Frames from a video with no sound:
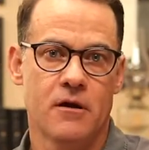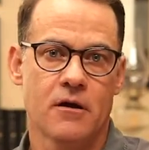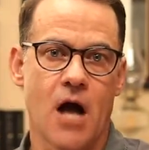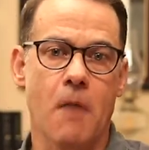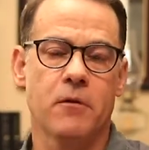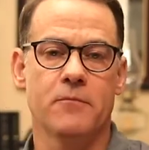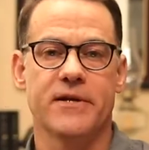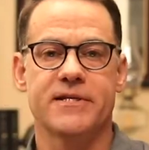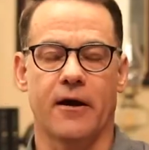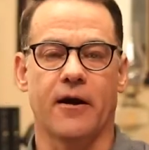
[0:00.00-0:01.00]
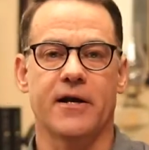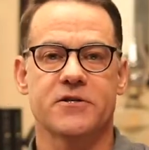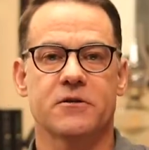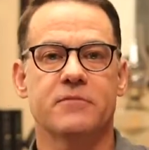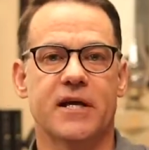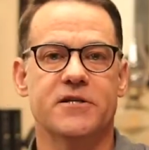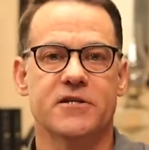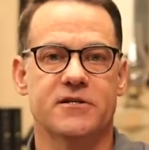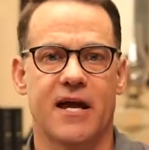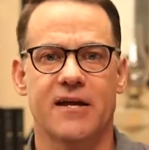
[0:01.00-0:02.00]
Complementarianism
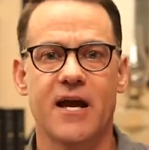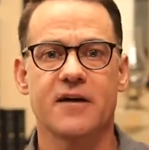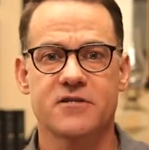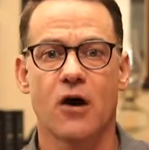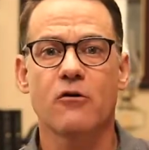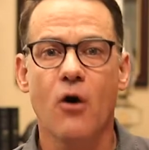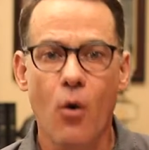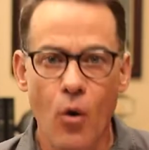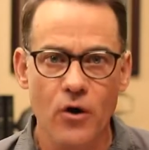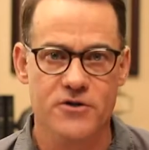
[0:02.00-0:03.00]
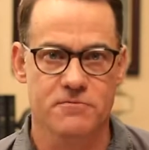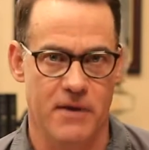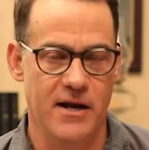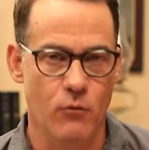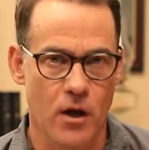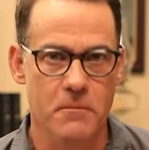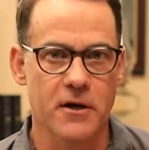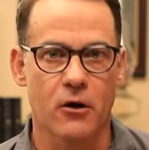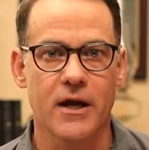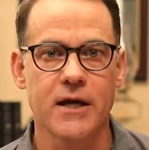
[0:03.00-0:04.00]
teaches that, yes, of course, men and women
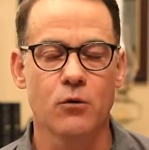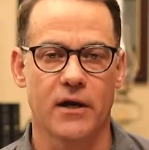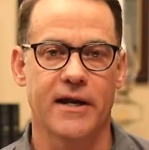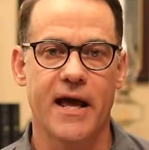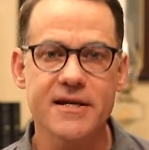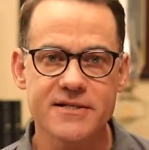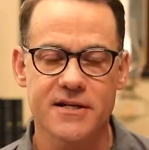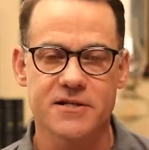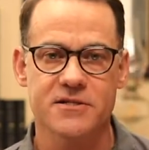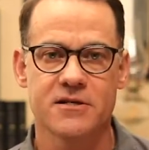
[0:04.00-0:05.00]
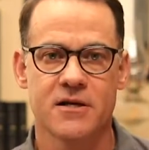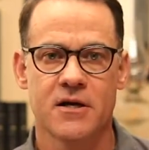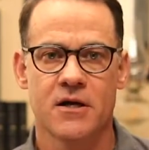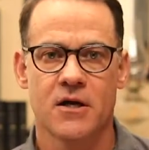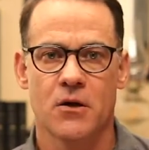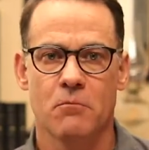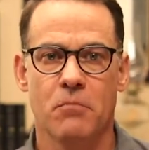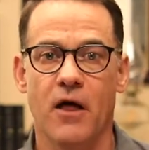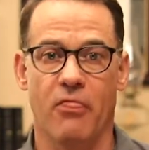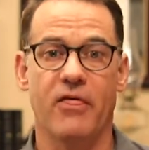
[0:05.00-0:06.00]
are equal in essence,
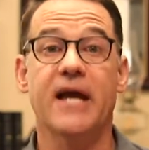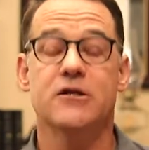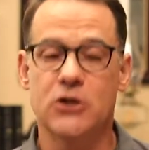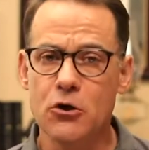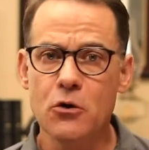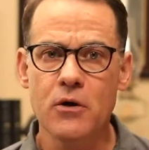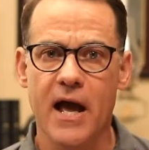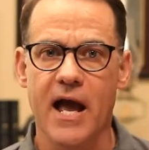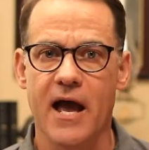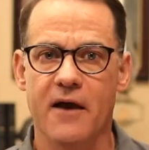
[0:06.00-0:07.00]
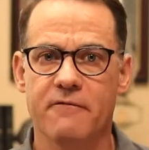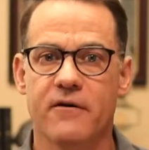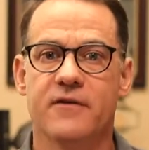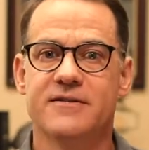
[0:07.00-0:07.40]
but they do have